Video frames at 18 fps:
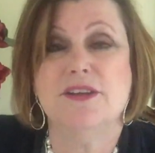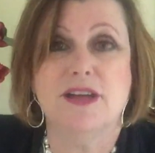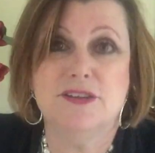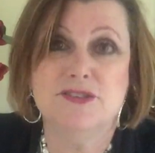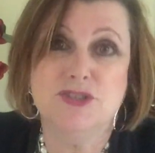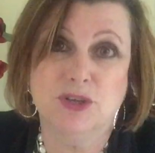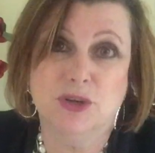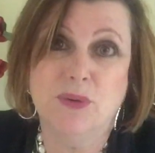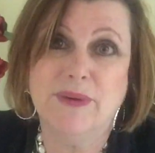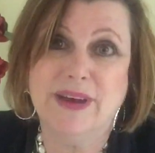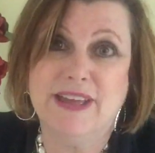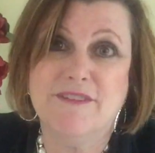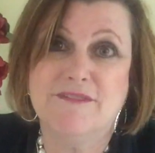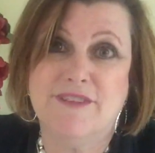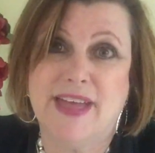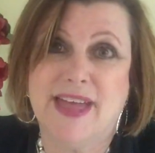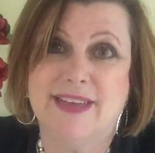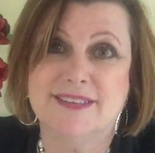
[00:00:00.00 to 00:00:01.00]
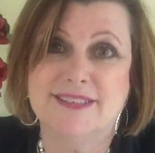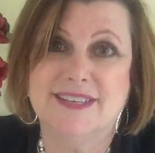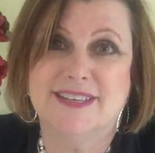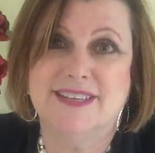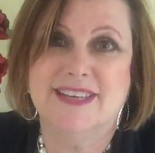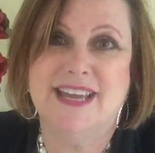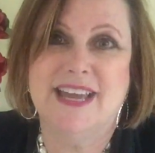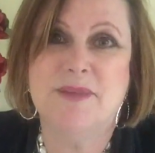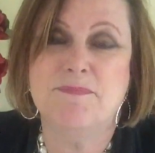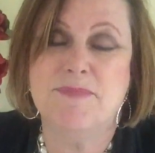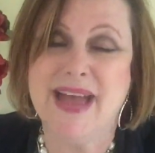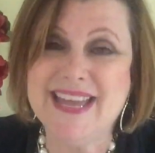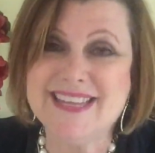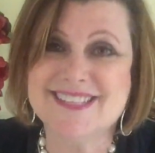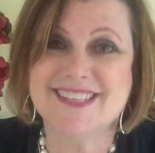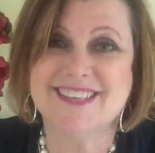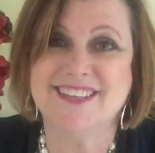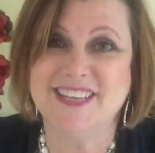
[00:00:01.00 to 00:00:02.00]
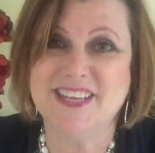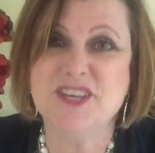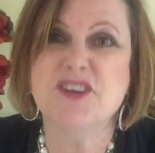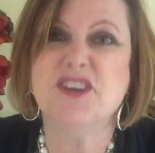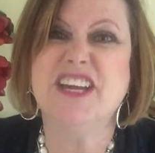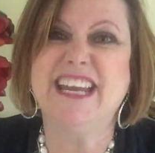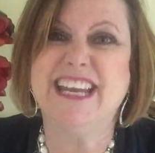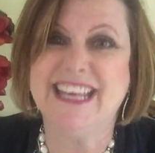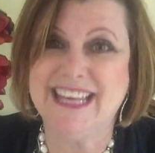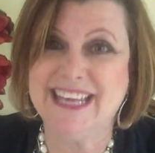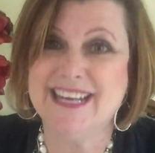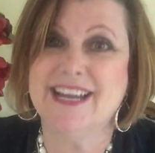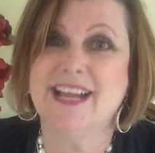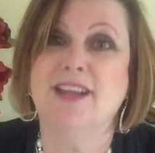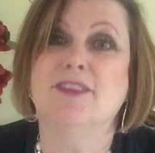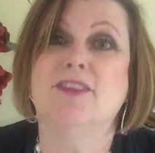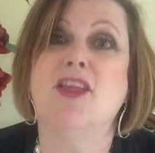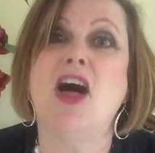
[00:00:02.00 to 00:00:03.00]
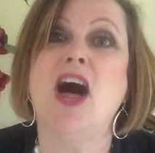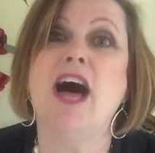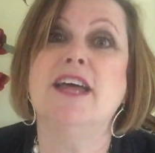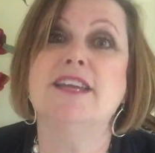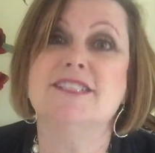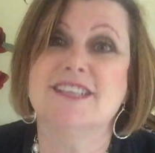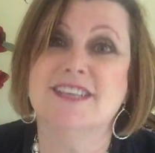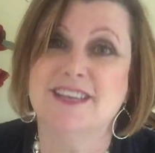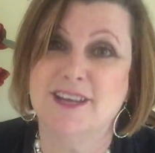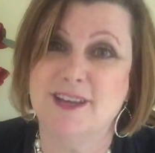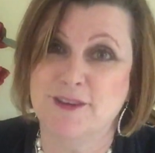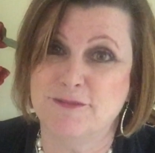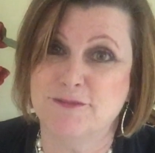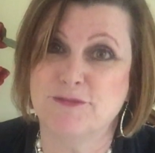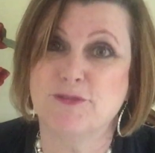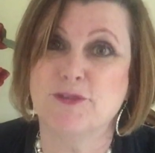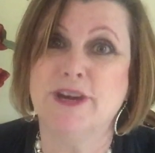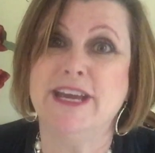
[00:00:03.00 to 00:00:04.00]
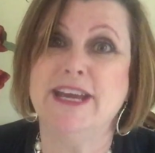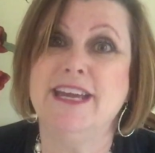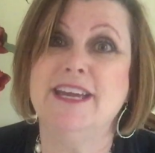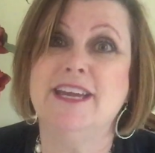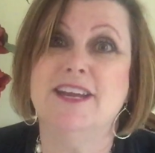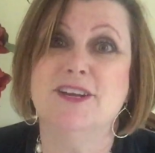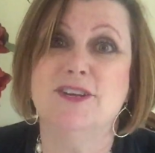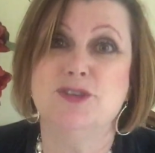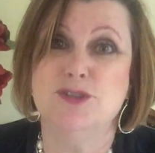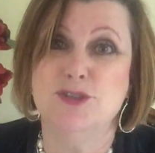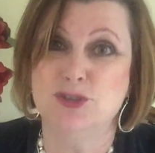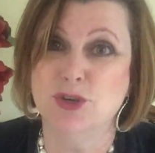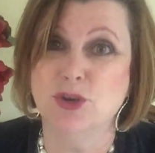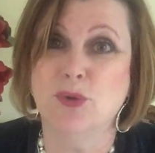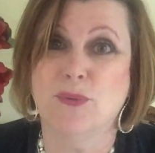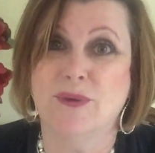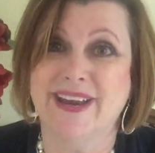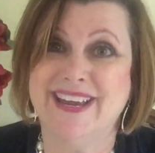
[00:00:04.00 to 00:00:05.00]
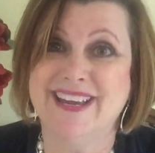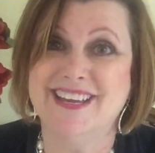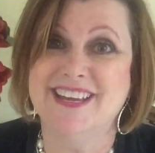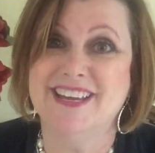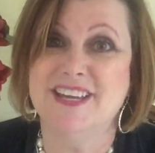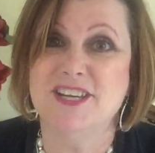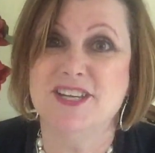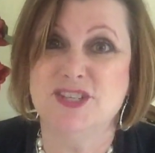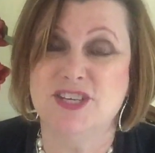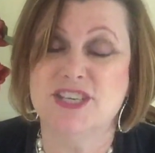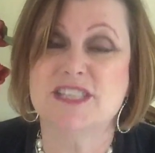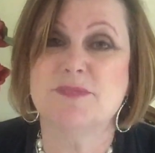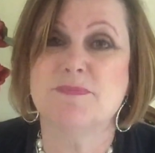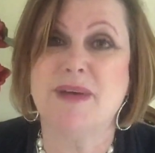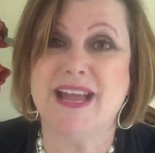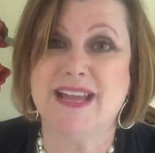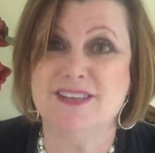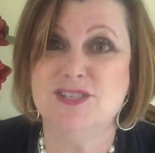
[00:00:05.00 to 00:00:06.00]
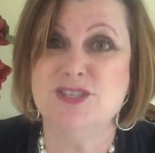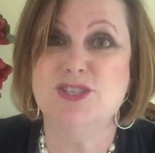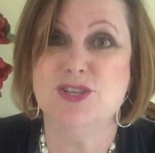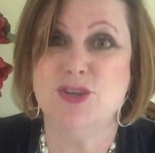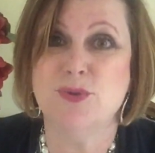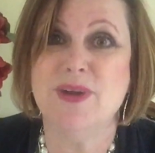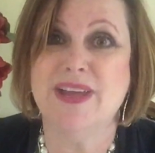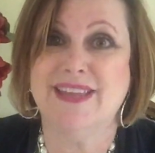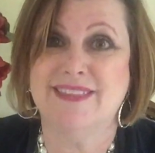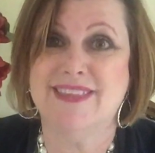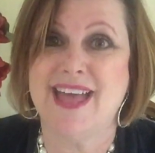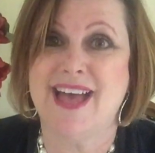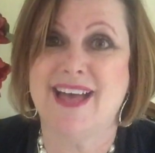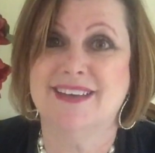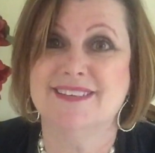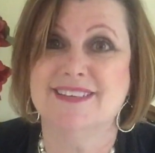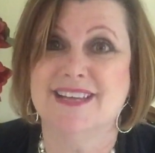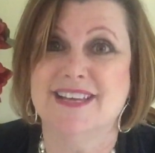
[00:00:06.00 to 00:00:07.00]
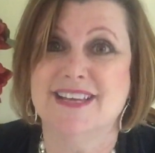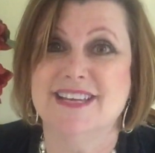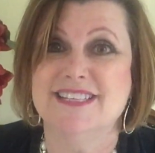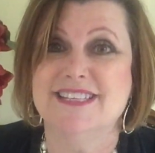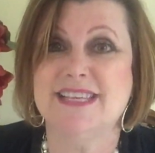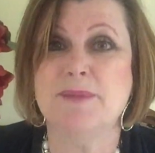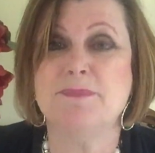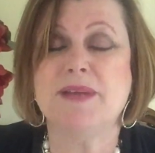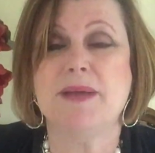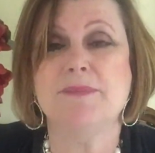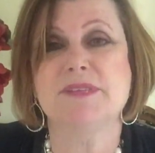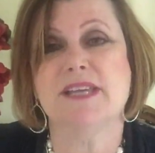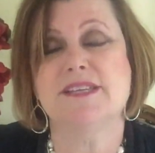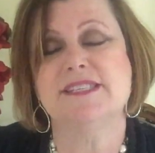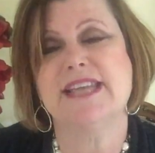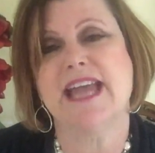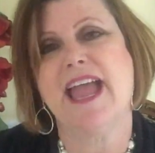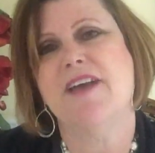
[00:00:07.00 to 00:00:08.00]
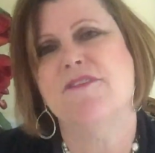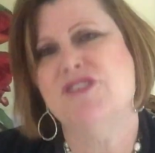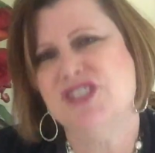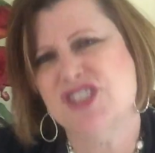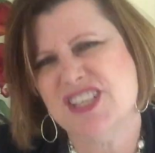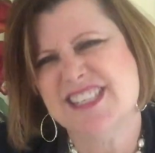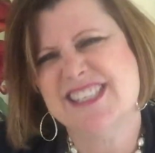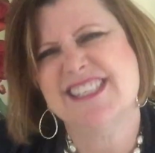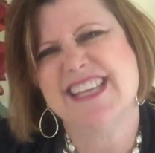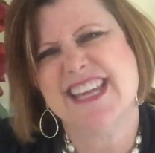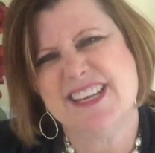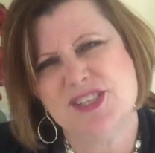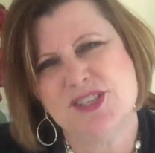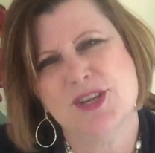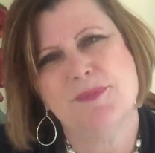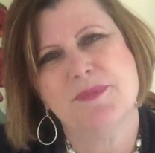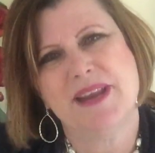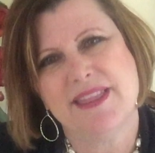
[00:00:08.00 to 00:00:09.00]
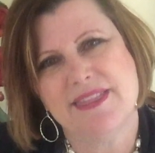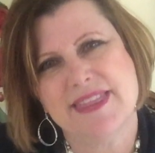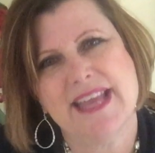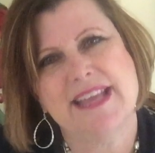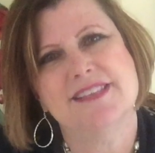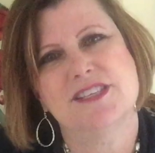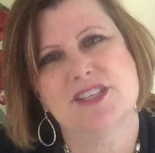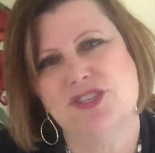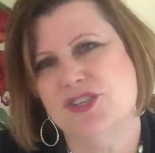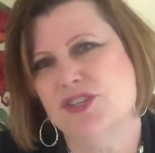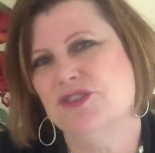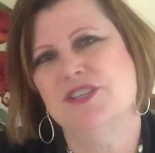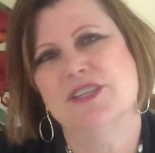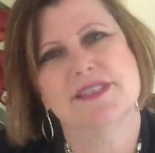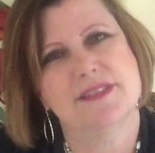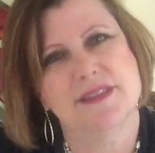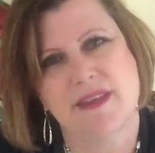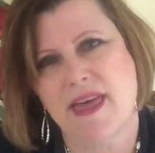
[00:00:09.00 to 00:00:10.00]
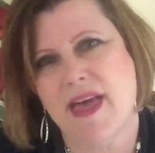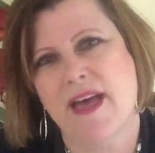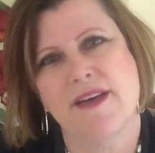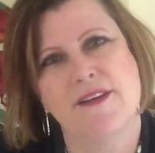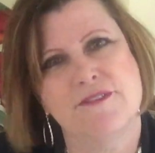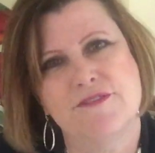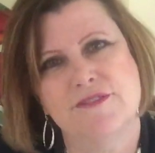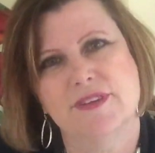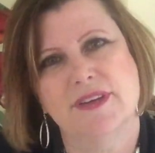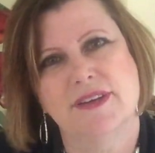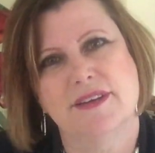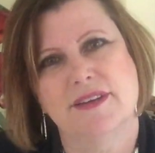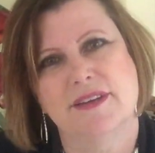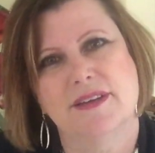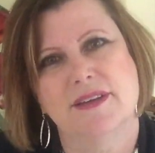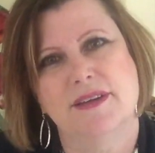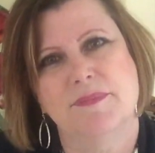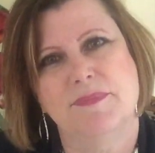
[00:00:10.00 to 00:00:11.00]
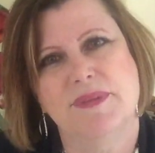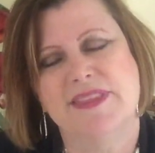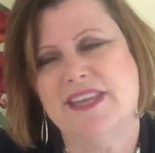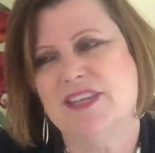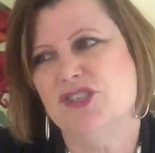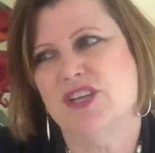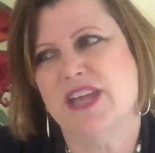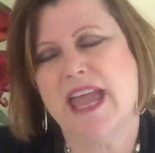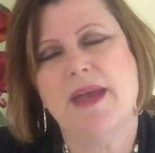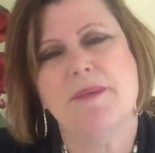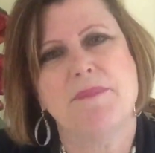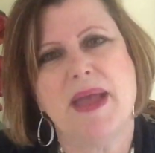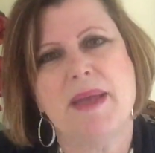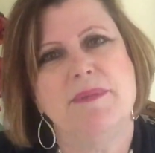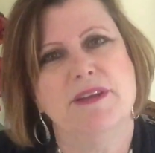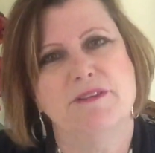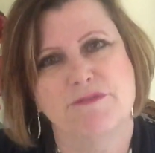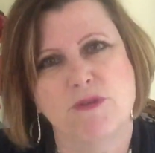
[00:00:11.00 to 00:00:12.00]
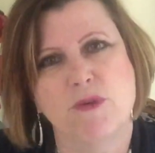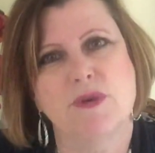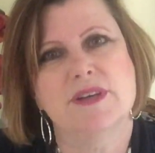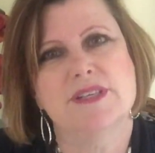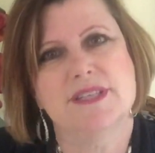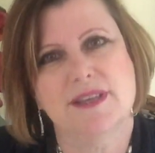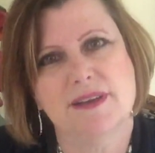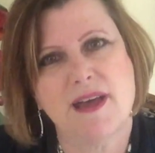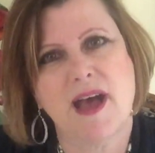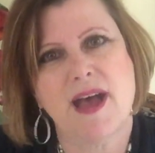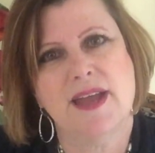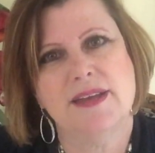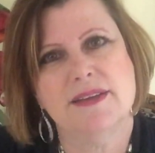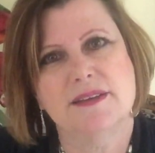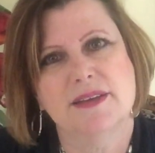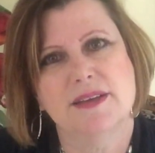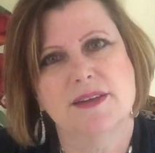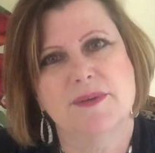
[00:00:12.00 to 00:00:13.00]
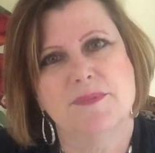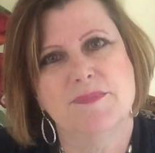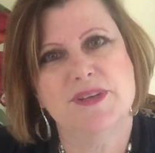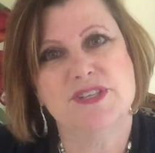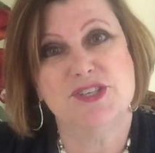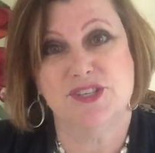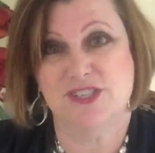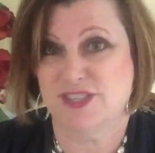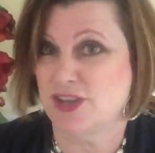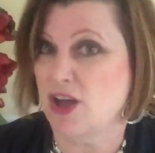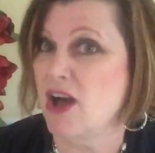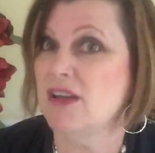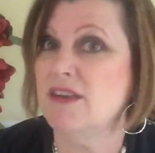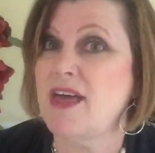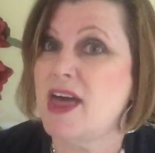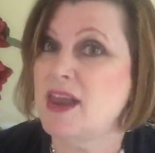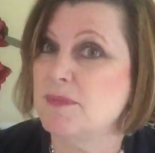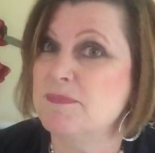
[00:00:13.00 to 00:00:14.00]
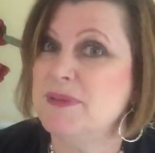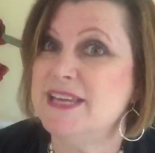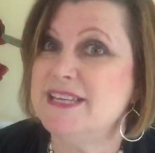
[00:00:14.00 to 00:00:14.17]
a jewelry event. And basically, you're going to get a lot of free jewelry just by doing that. Sometimes I'll say, have you just seen too many things that you just love, but that you can't maybe afford tonight, but you saw a lot of